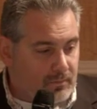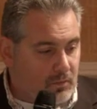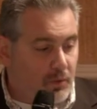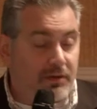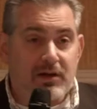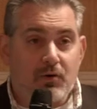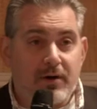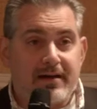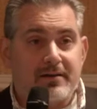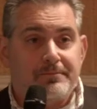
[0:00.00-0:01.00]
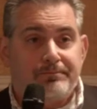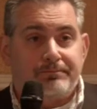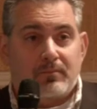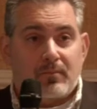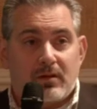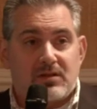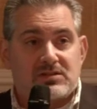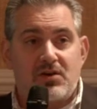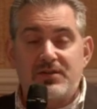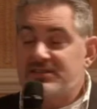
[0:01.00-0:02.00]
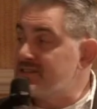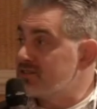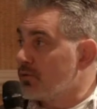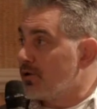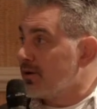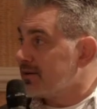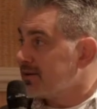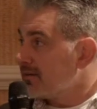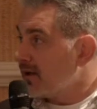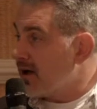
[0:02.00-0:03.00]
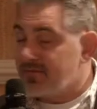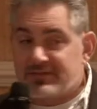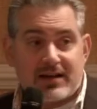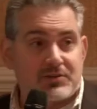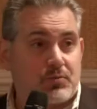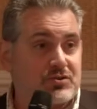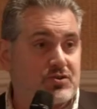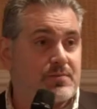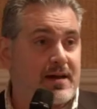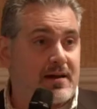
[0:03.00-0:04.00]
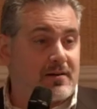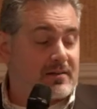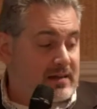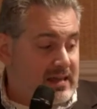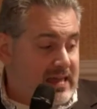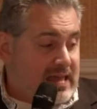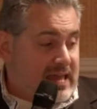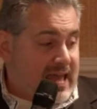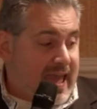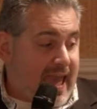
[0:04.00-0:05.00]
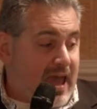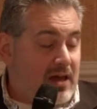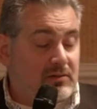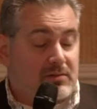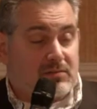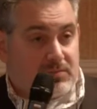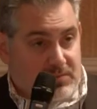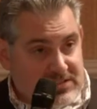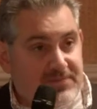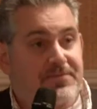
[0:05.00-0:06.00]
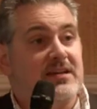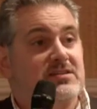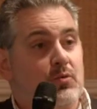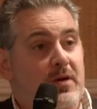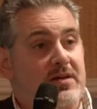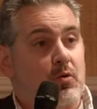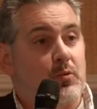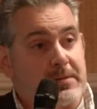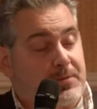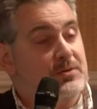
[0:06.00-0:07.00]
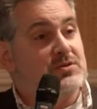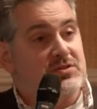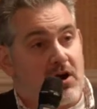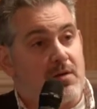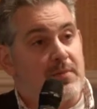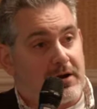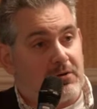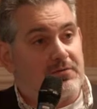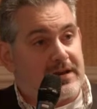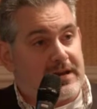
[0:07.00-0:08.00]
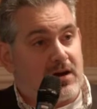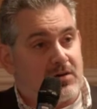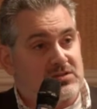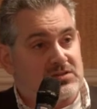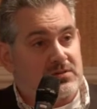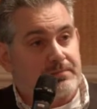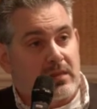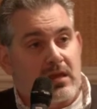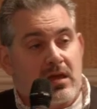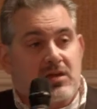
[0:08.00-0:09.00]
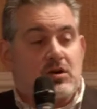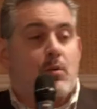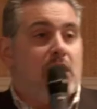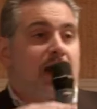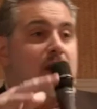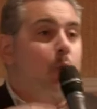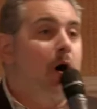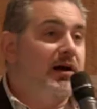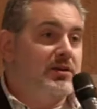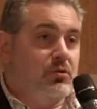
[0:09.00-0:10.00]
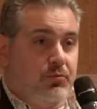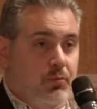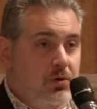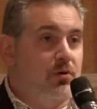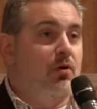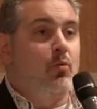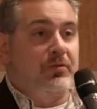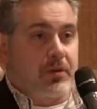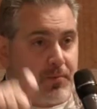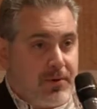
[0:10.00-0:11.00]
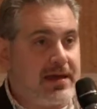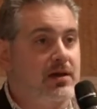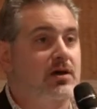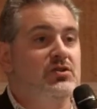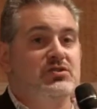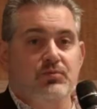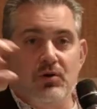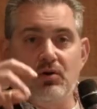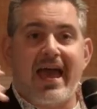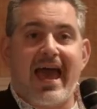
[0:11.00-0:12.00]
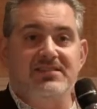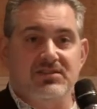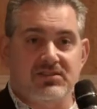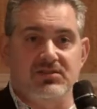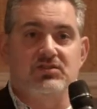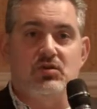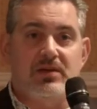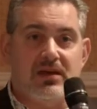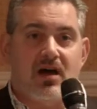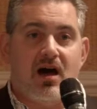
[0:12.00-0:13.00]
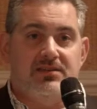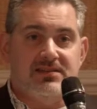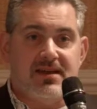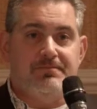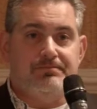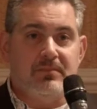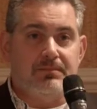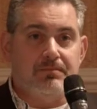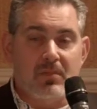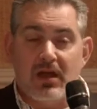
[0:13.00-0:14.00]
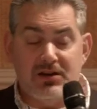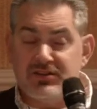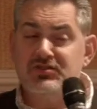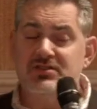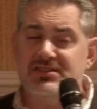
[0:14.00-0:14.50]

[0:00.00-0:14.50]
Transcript: Really quick. So this is the work of Dr. Richard Mayer. And this affects the way that we produce our micro videos. So I want to kind of walk you through what the brain goes through as it's consuming content, in addition to